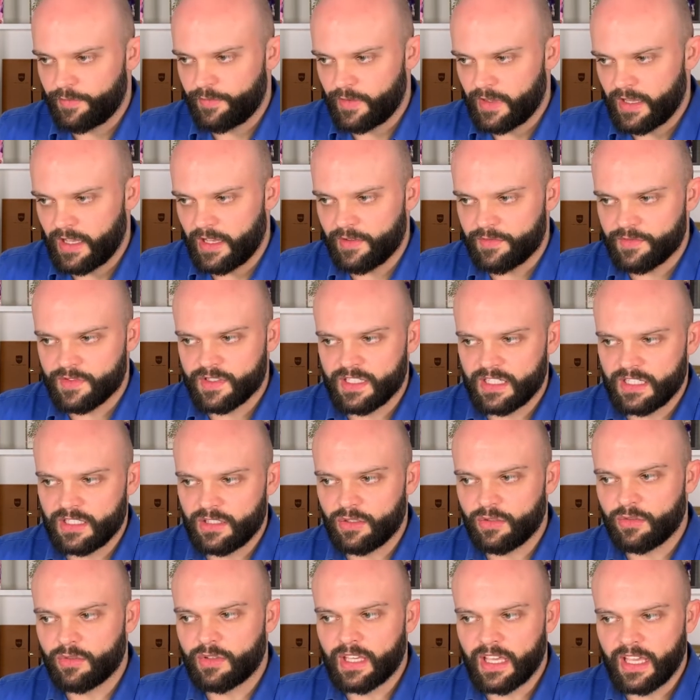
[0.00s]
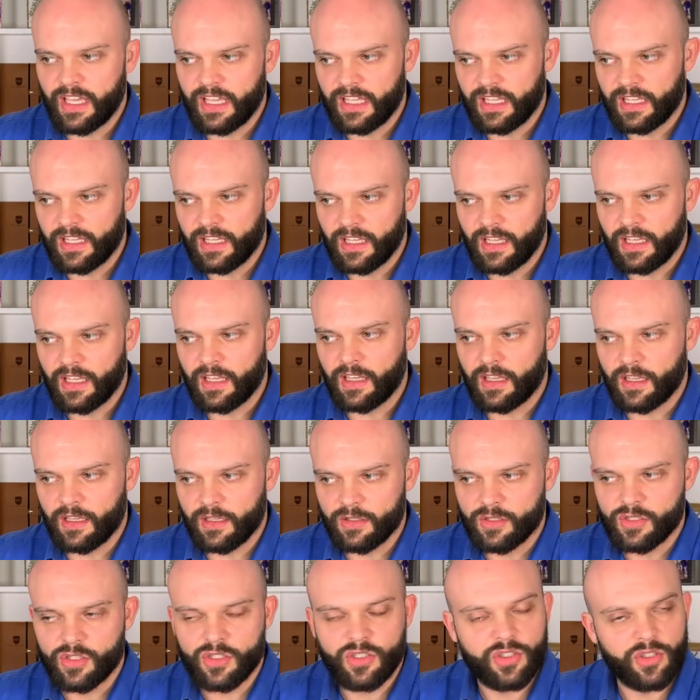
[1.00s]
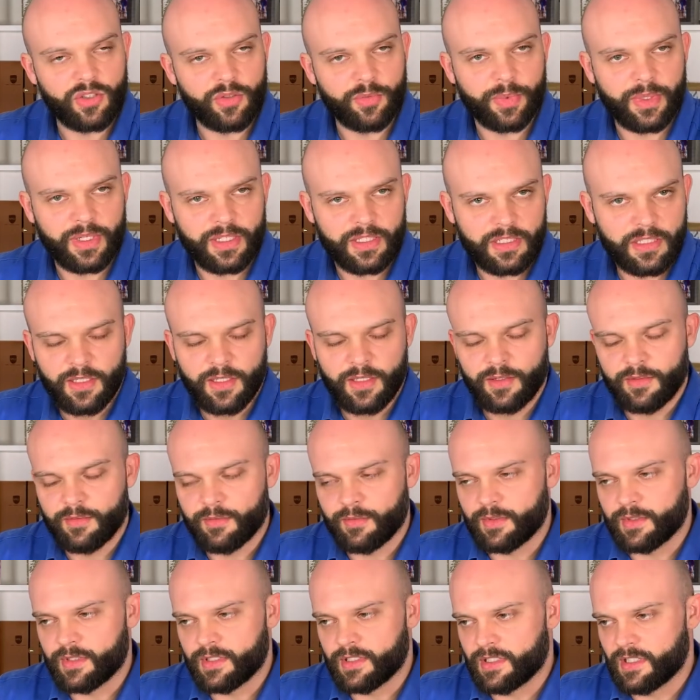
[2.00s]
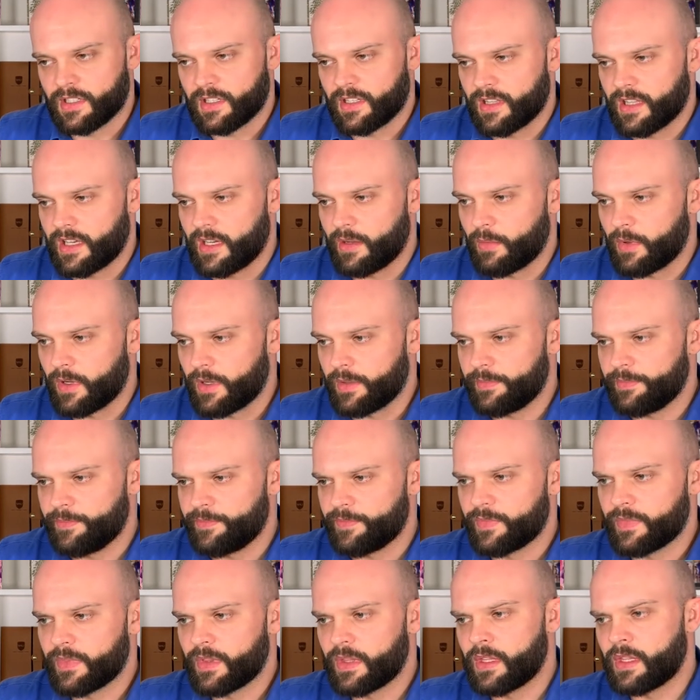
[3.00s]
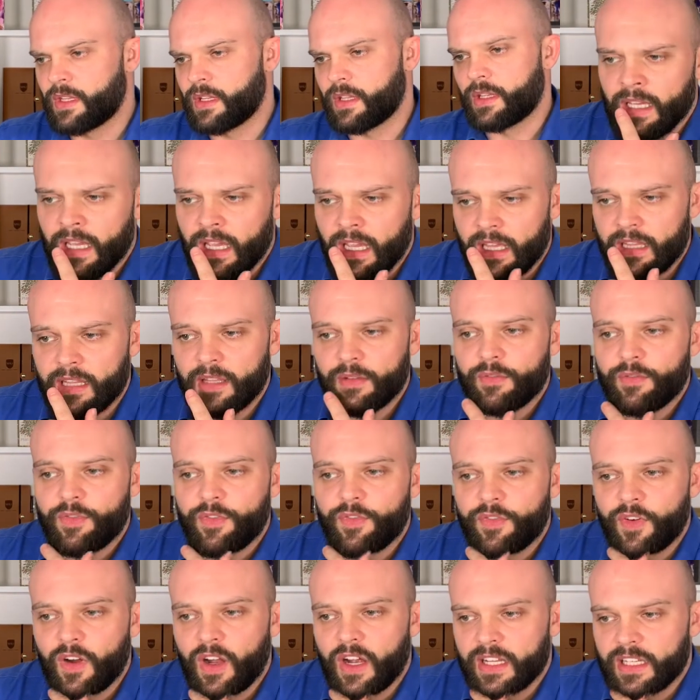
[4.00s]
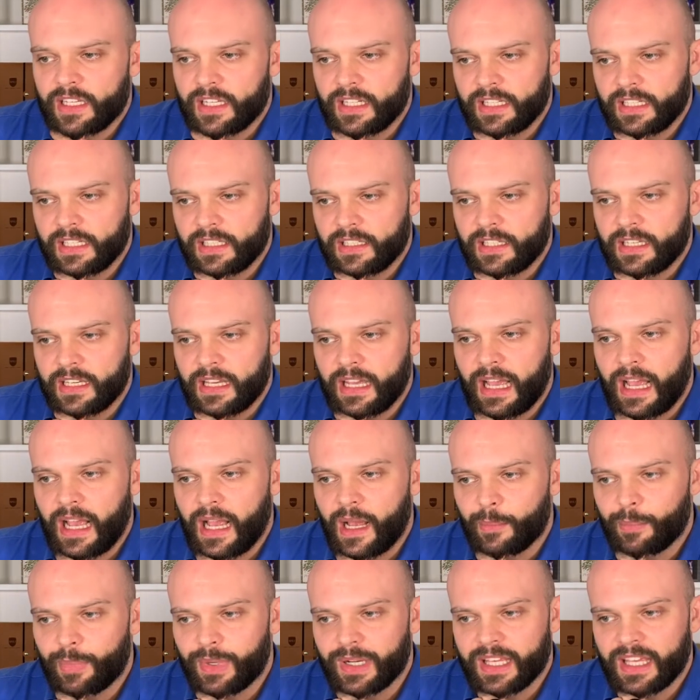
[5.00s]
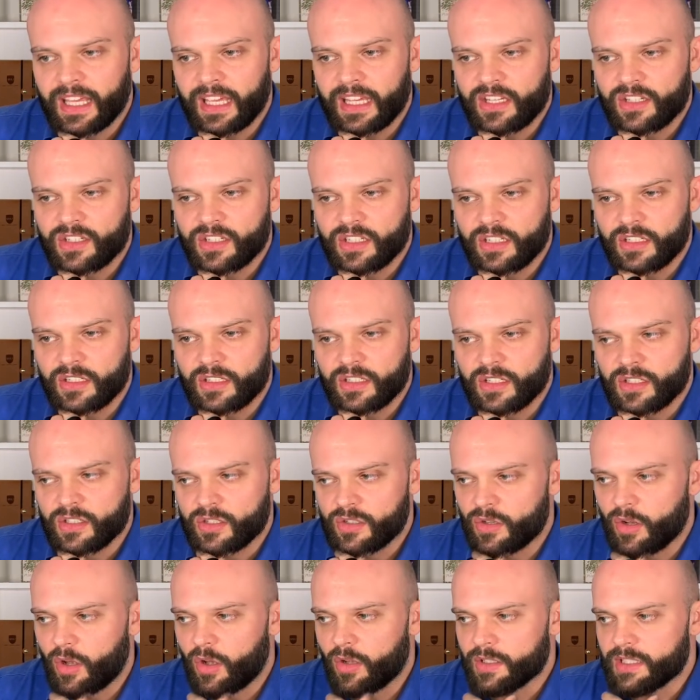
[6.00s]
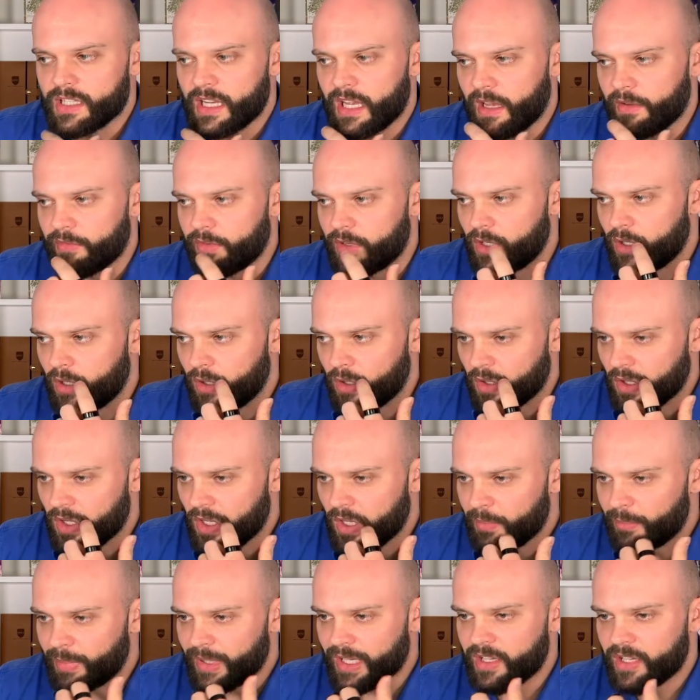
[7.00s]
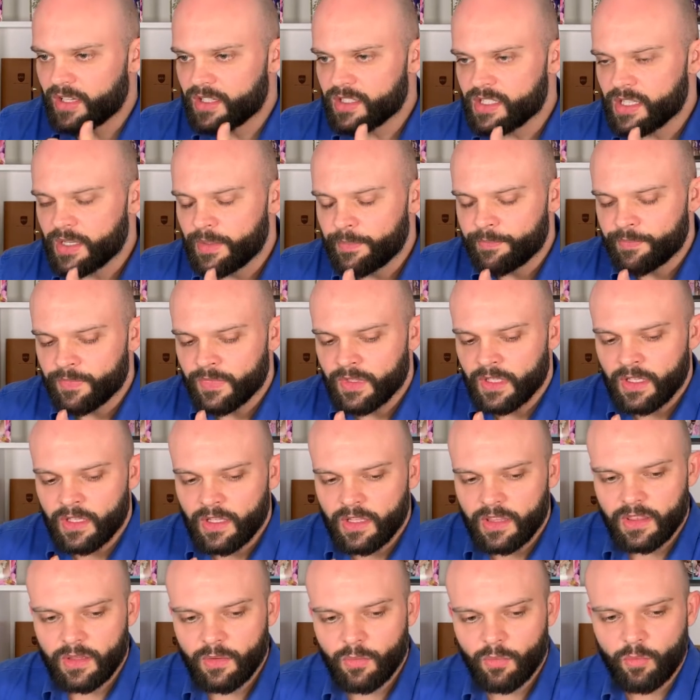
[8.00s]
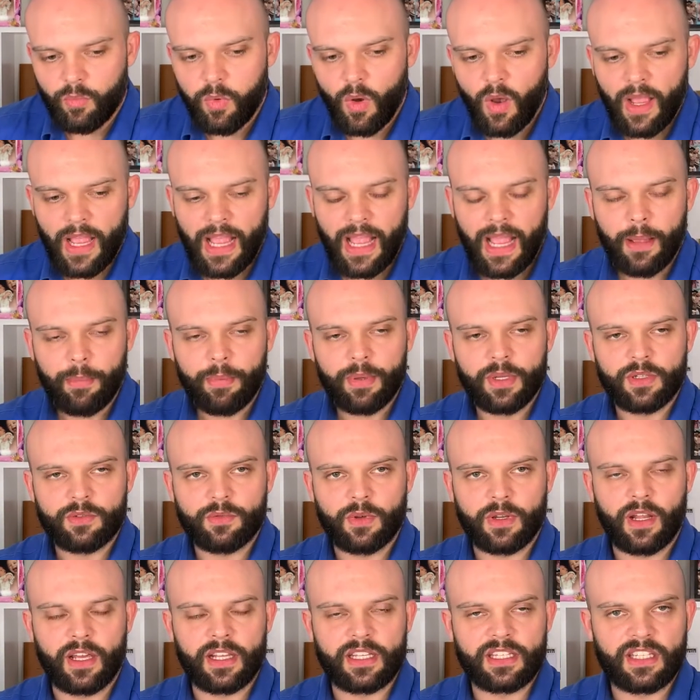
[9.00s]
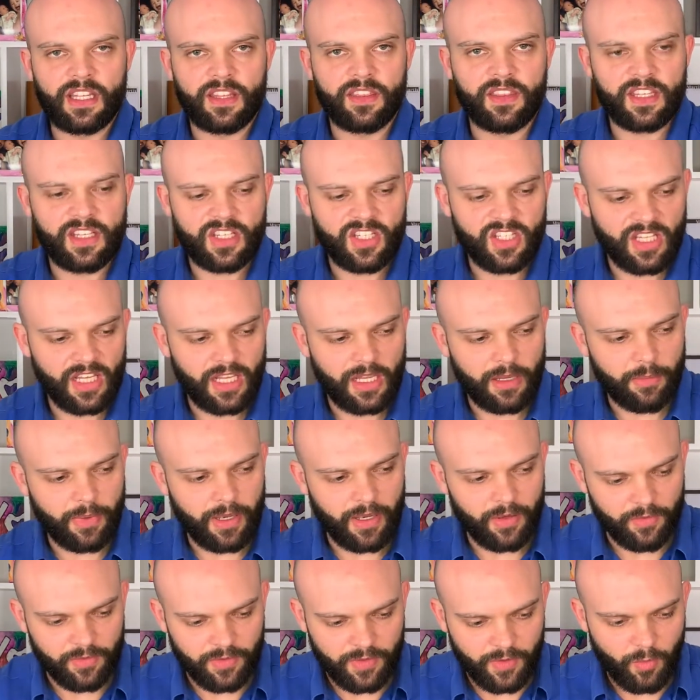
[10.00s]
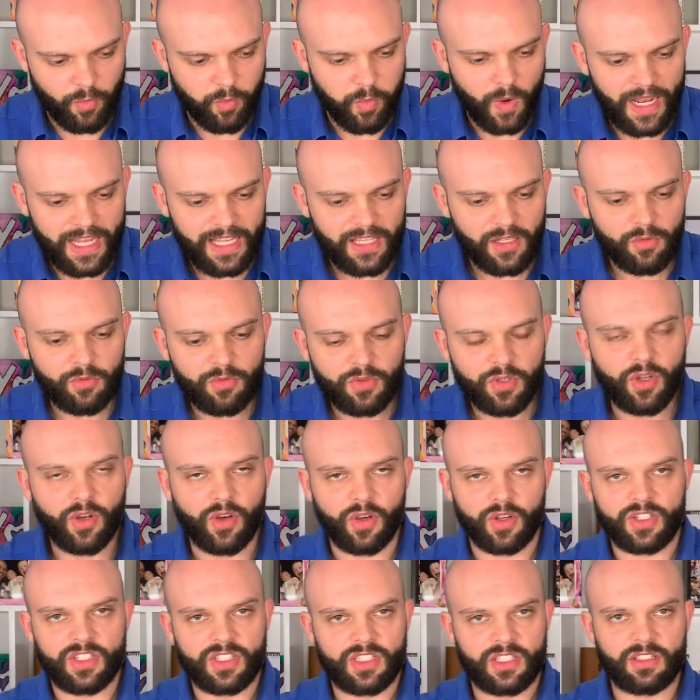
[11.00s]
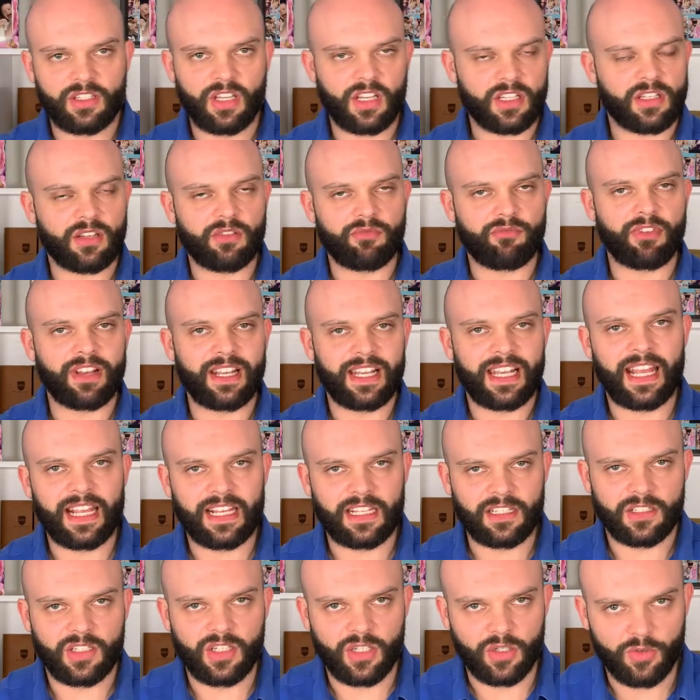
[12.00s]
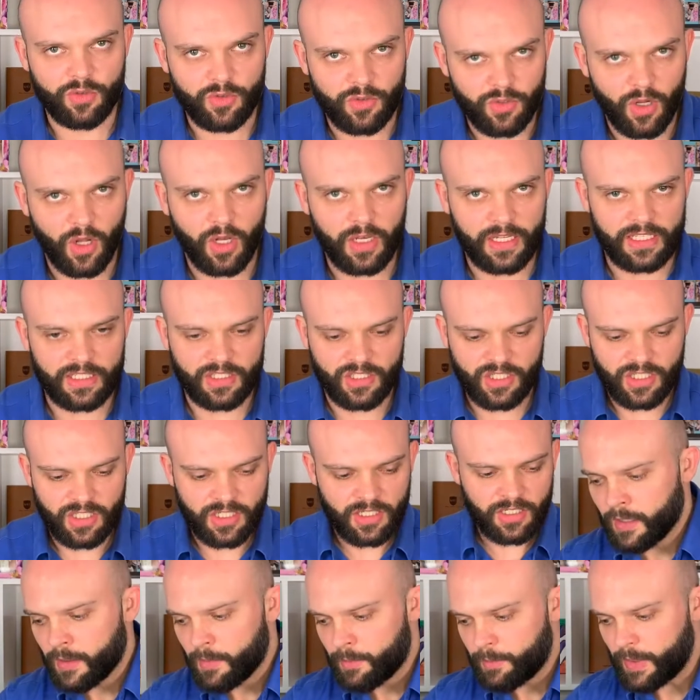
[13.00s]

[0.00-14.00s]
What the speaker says: FCUKing stupid was that one. And then finally, application does not have a look. Because what happened when I did this thing about the way you look doesn't relate to your knowledge?